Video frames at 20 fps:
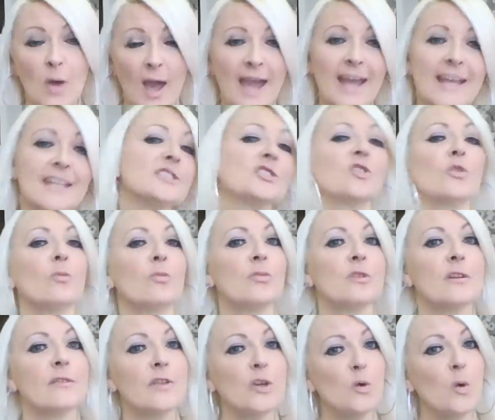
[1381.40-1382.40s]
hate
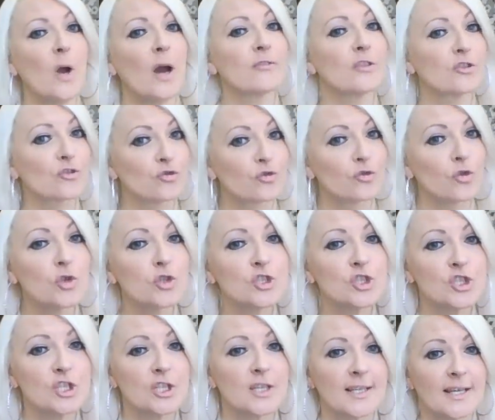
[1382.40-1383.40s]
someone, if you have a
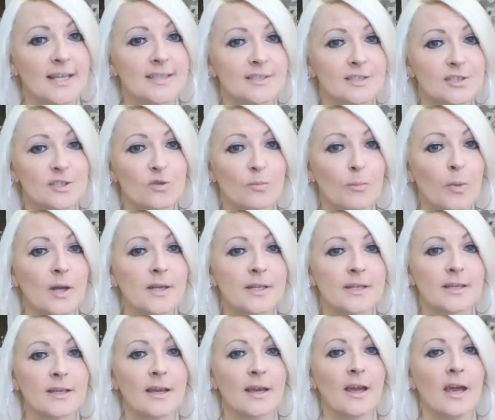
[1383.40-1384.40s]
grudge against
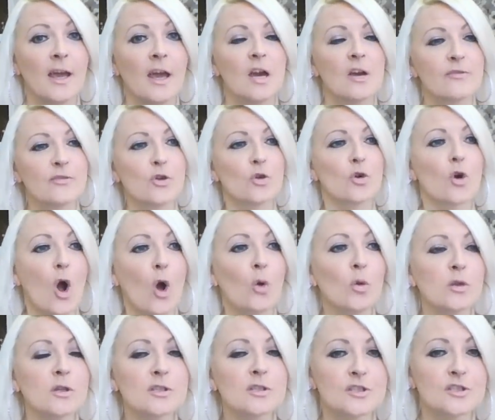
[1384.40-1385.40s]
somebody, if you're
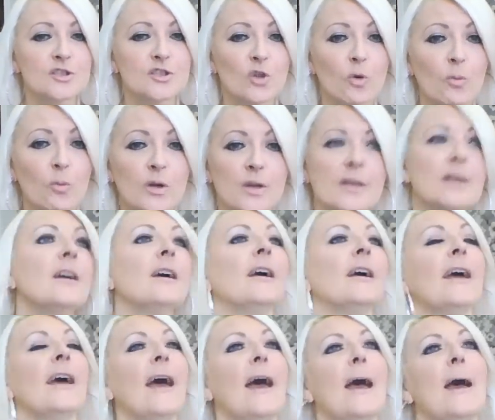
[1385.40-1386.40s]
holding someone
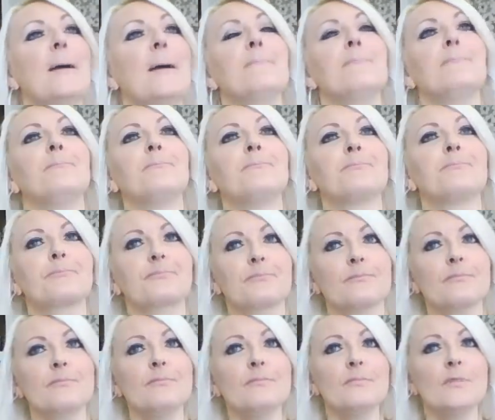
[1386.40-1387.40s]
um,
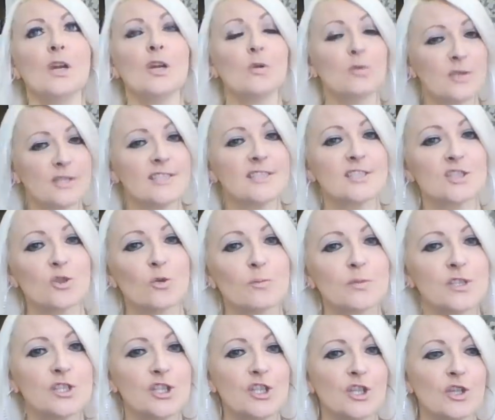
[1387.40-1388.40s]
who did
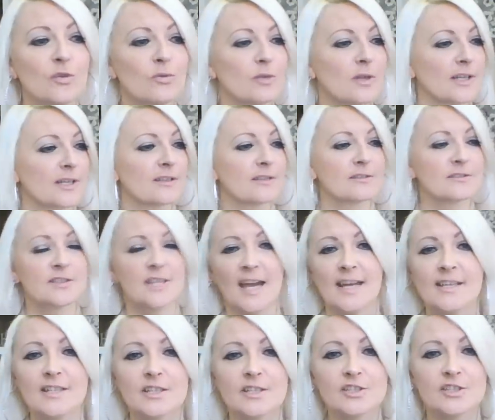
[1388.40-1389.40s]
something to you like
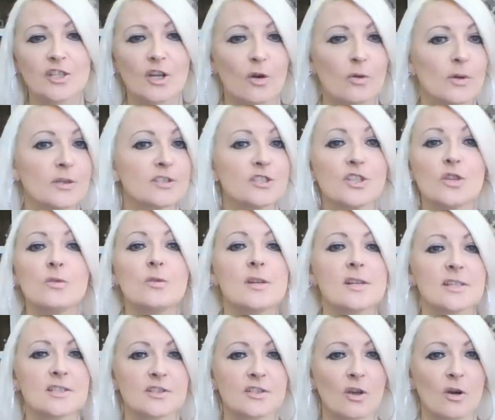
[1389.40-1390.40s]
10 years ago or 2
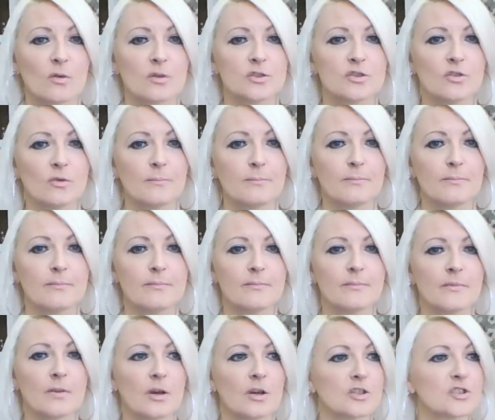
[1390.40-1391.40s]
years ago or something,
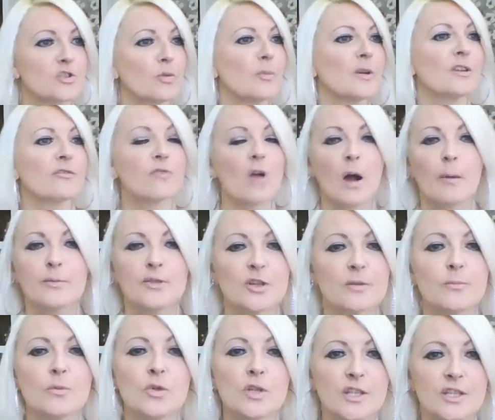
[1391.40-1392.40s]
or somebody robbed
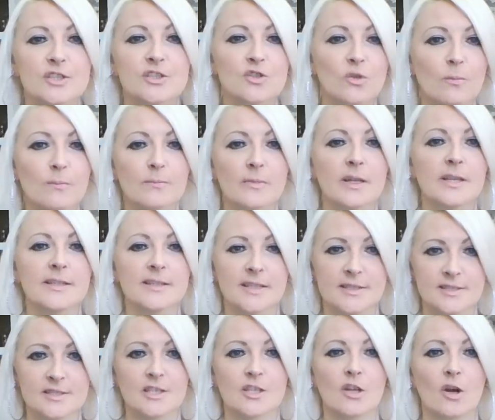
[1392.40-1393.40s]
your money, something like
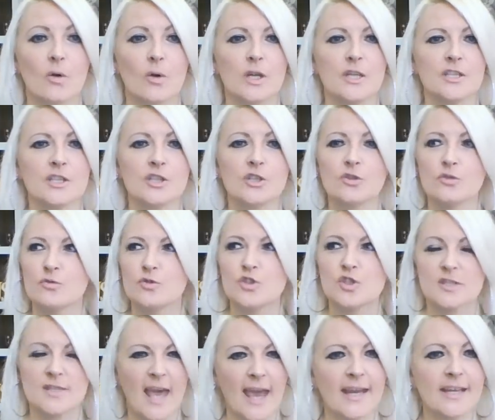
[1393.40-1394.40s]
this, you know, and you
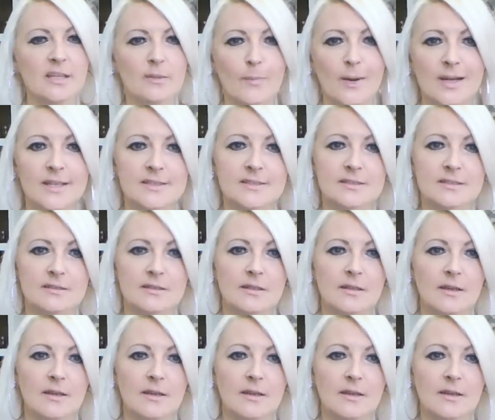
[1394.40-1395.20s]
just hate the person